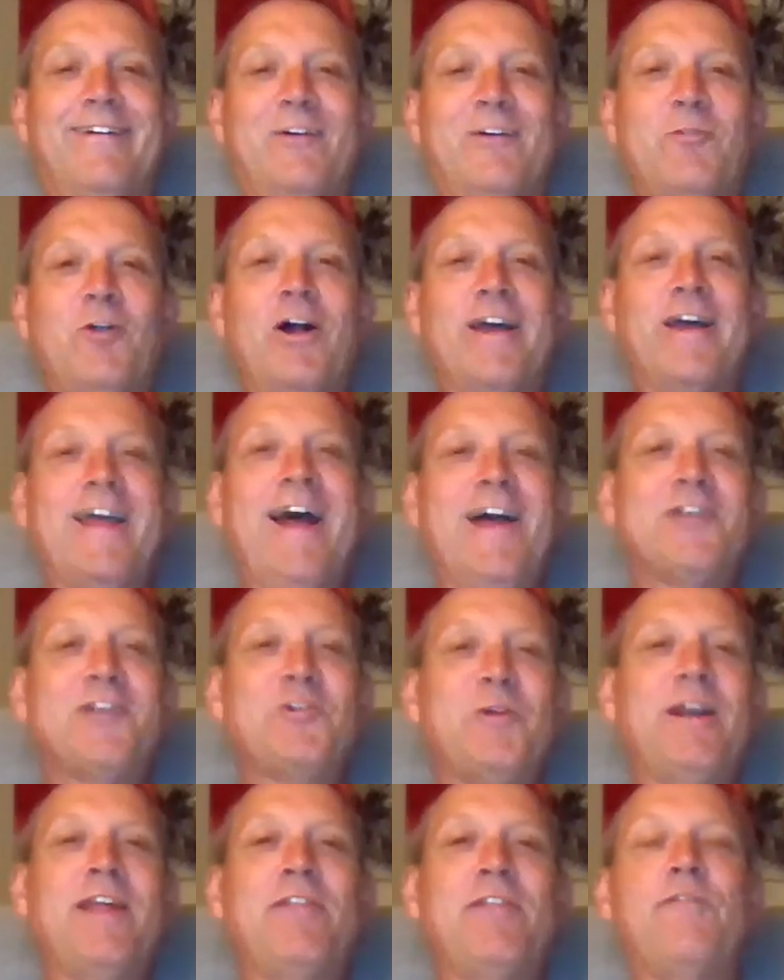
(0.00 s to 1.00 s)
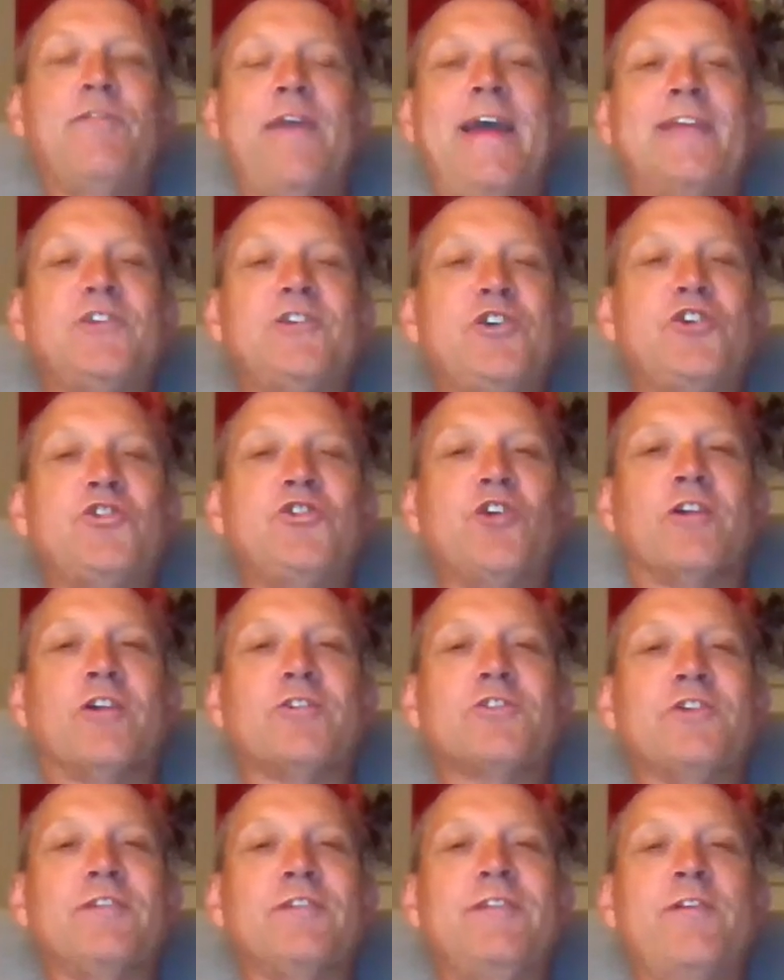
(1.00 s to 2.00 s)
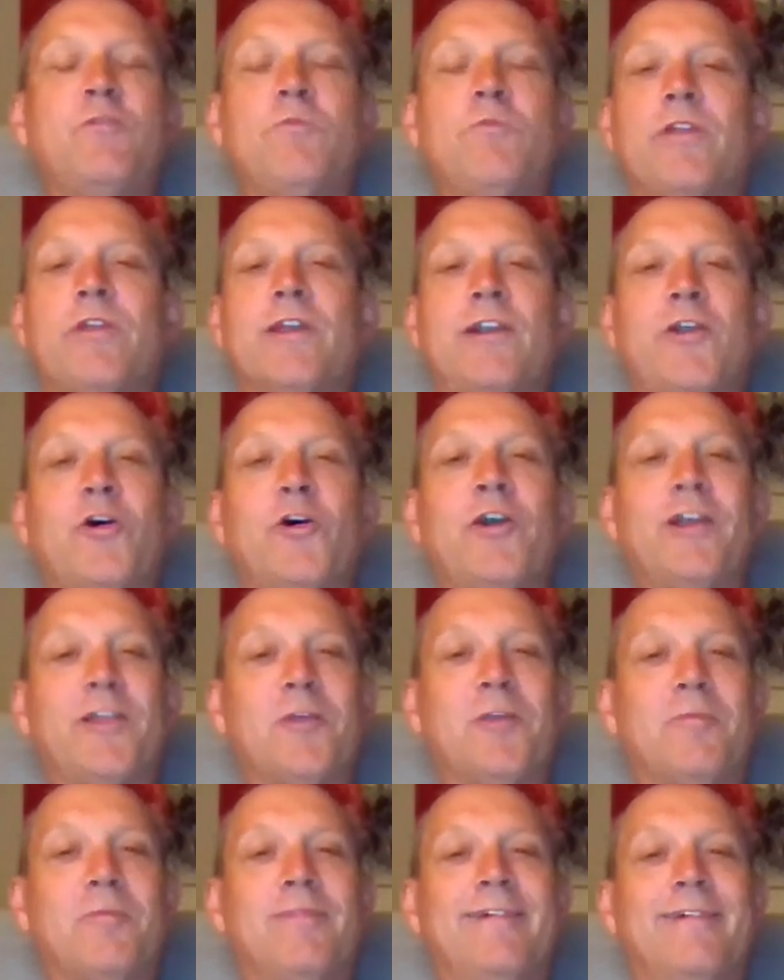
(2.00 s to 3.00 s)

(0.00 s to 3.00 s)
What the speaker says: Well, I can't do any of the fancy shots because I've never bothered learning them.